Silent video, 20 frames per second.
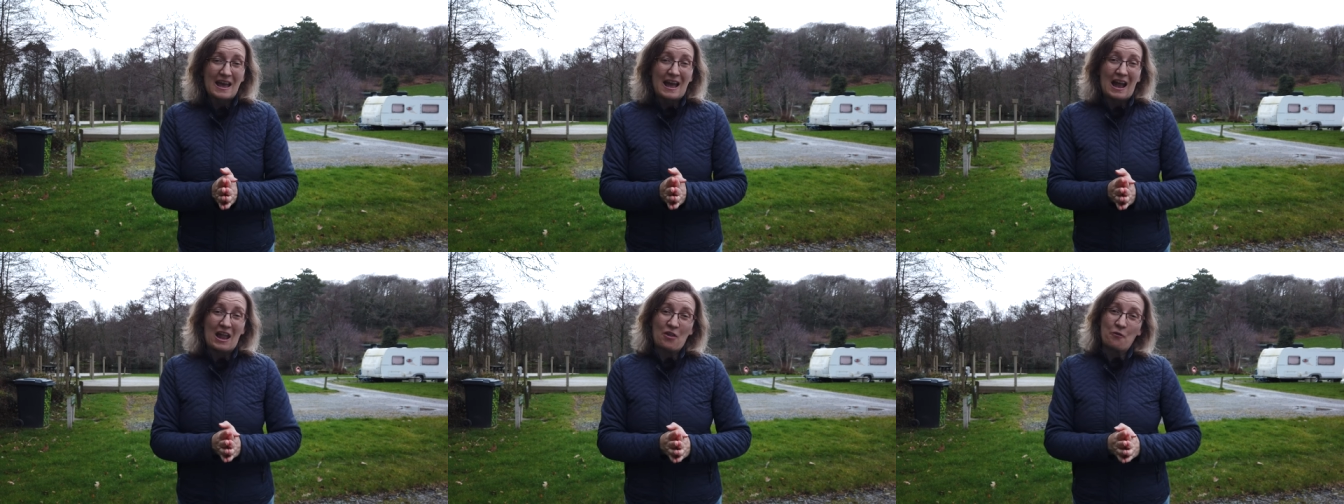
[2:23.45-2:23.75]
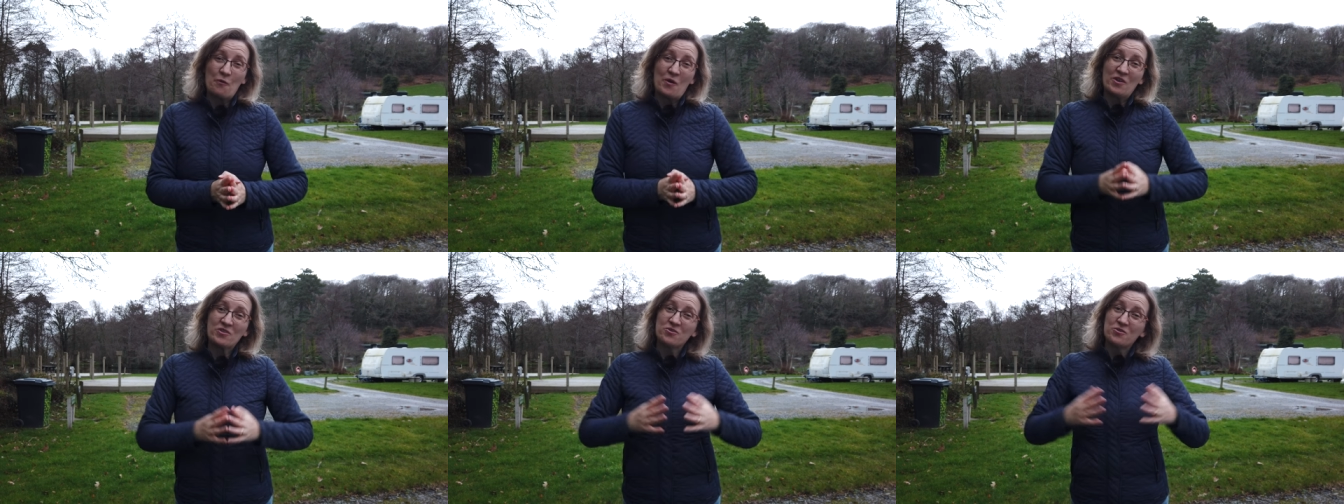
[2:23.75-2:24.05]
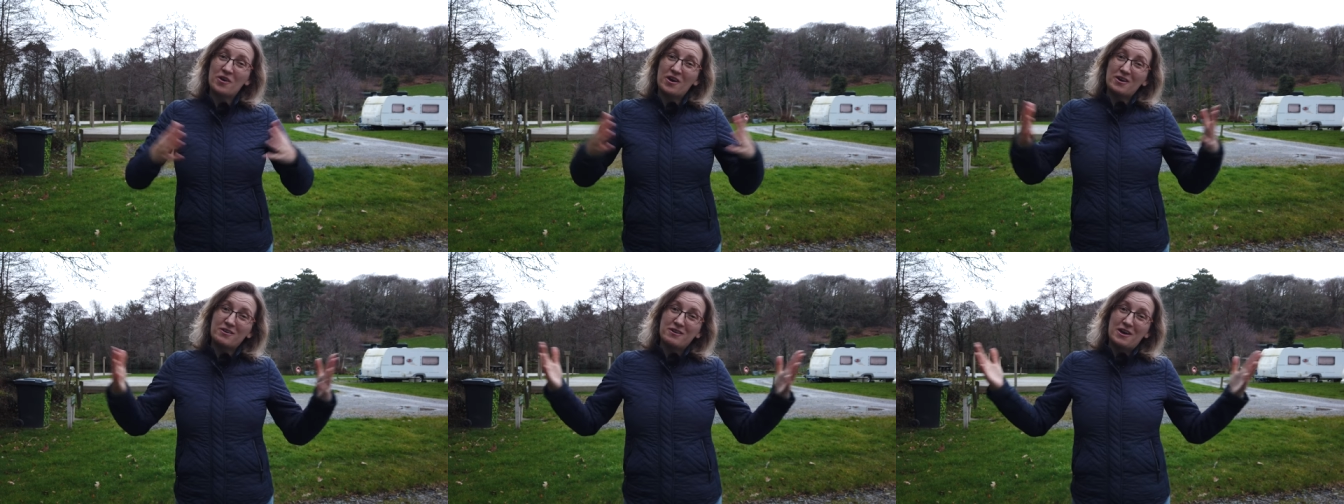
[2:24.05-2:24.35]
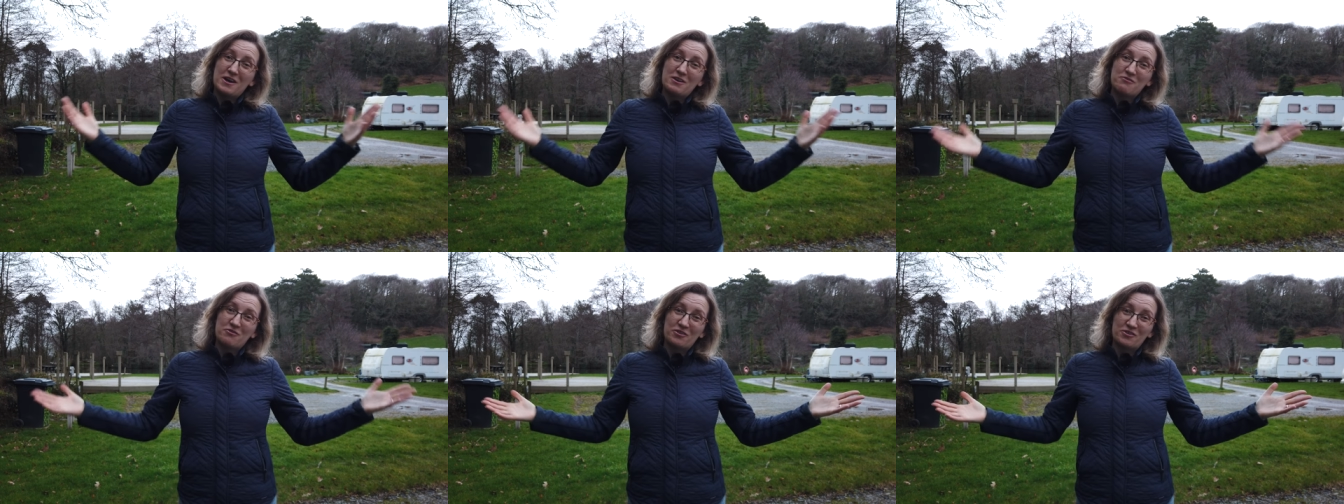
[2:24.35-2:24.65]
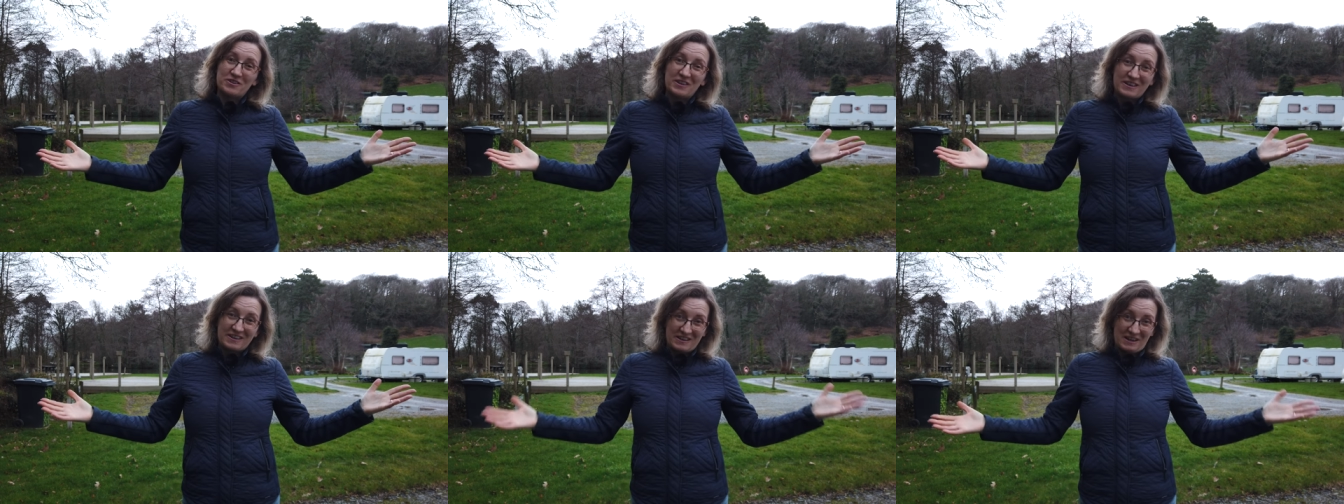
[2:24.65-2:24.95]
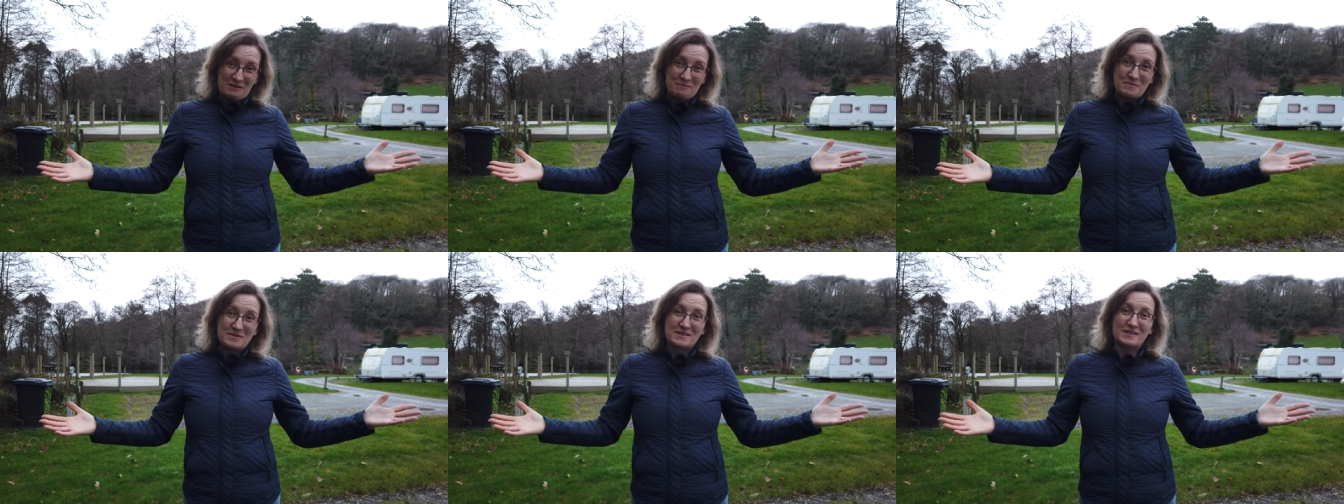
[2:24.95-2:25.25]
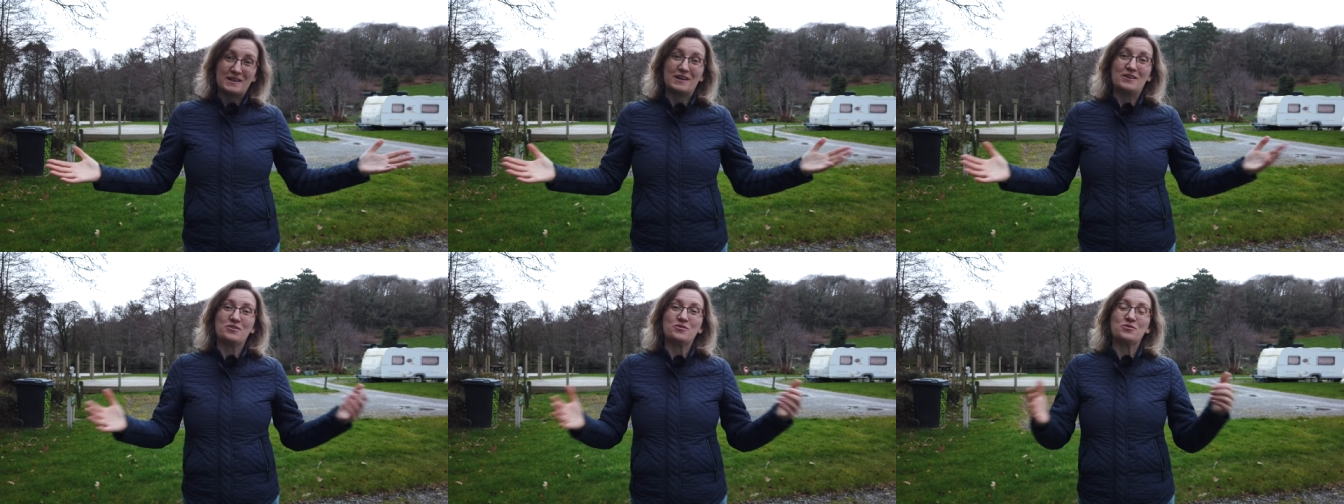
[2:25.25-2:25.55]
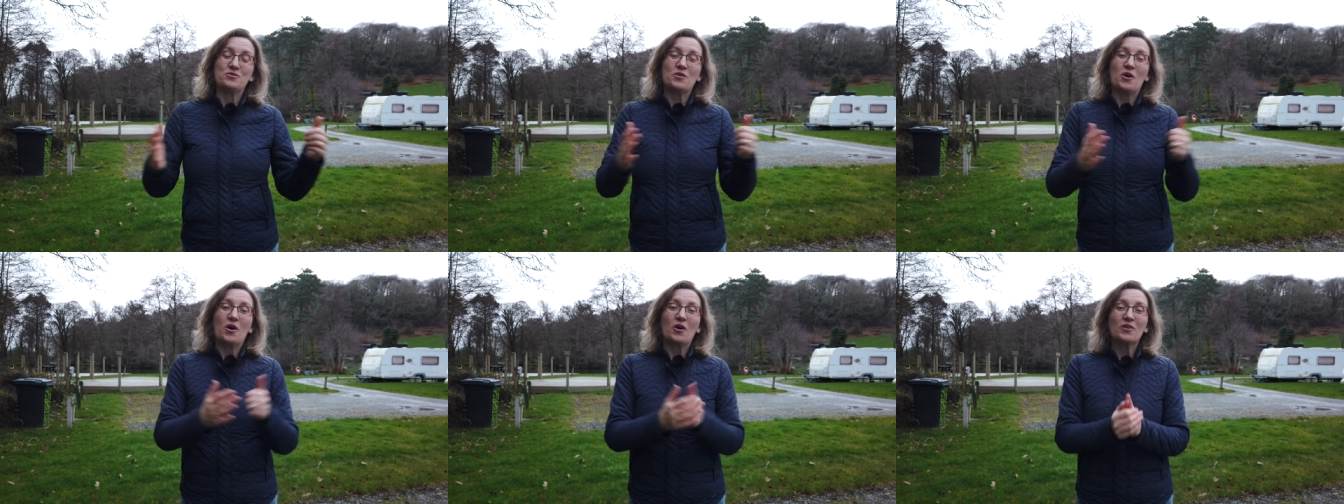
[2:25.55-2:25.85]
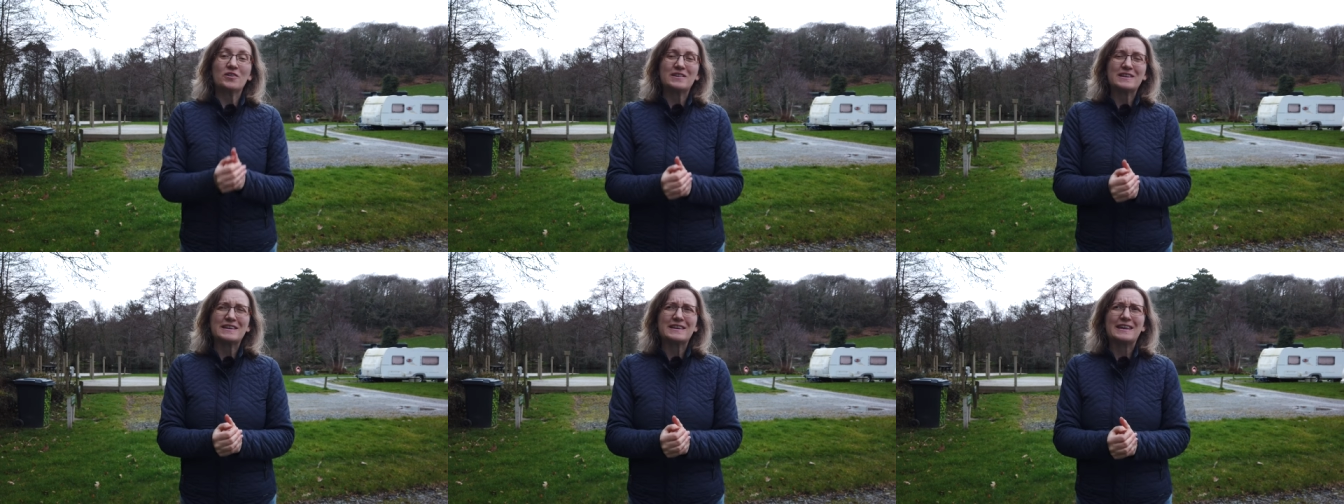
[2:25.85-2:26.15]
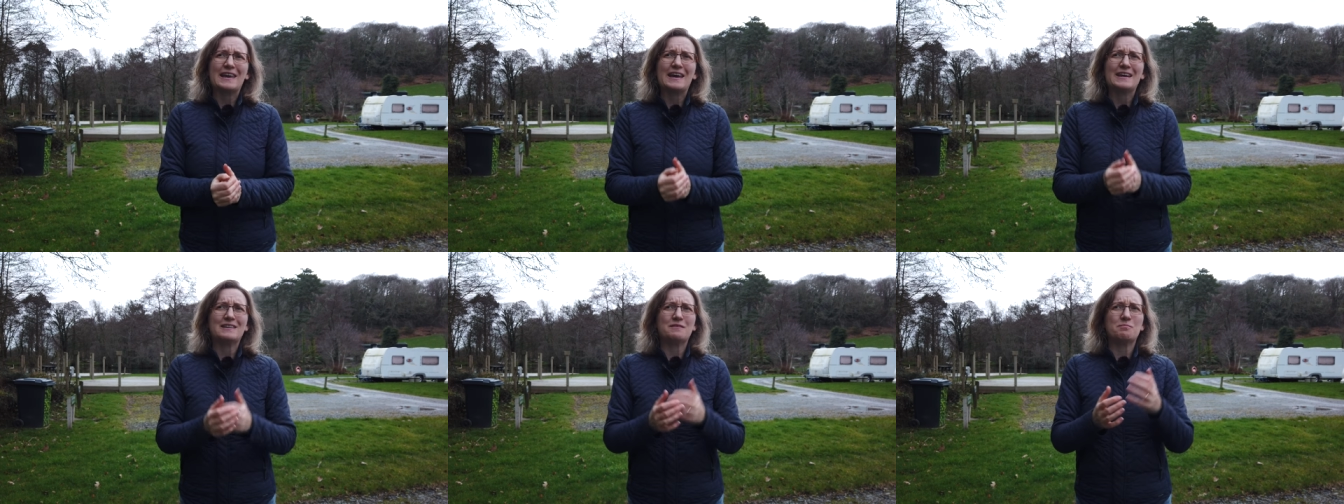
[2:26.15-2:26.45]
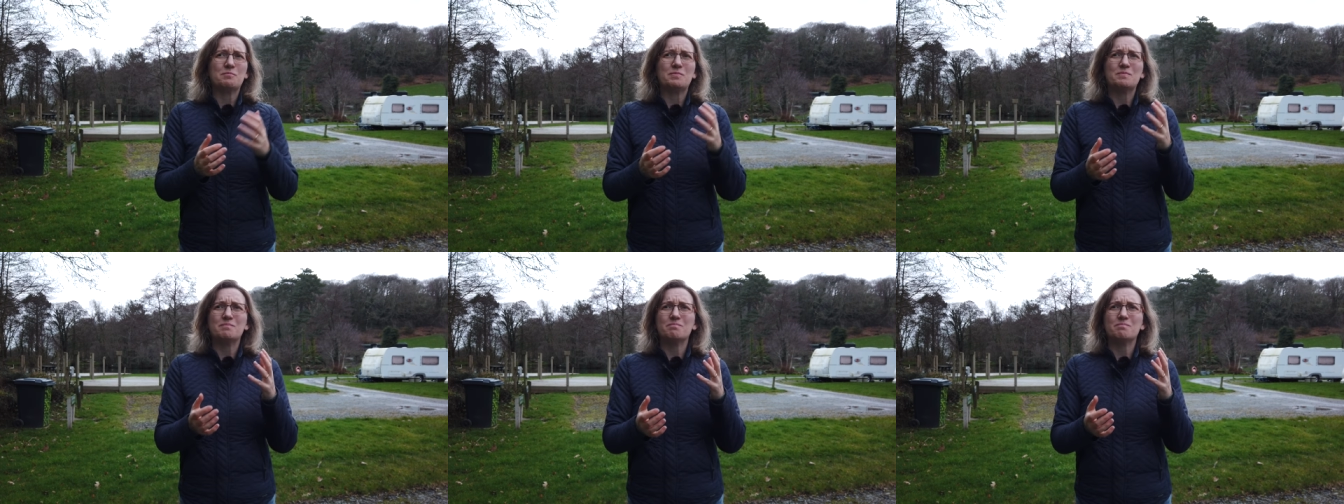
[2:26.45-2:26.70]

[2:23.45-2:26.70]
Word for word: And when you arrive on a campsite, you only get